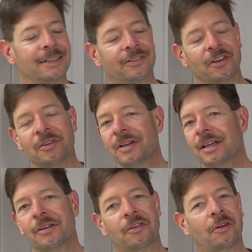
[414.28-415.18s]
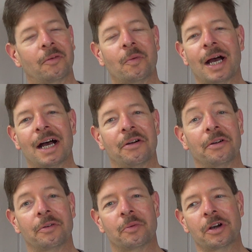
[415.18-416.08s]
So oh, wow,
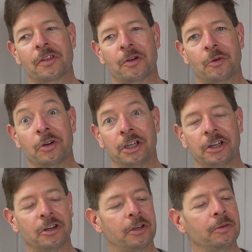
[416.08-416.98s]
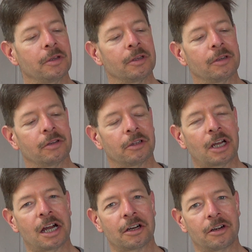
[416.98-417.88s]
one of the really good
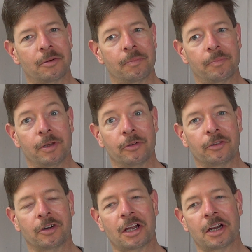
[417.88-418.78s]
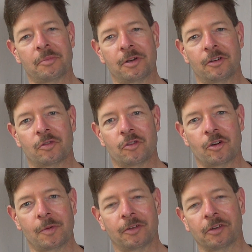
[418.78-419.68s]
lager, Pilsner lager beers from
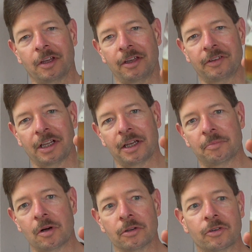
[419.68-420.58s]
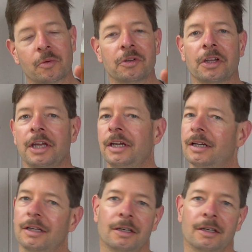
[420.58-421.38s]
Germany. So Les Les Bon Temps Relais,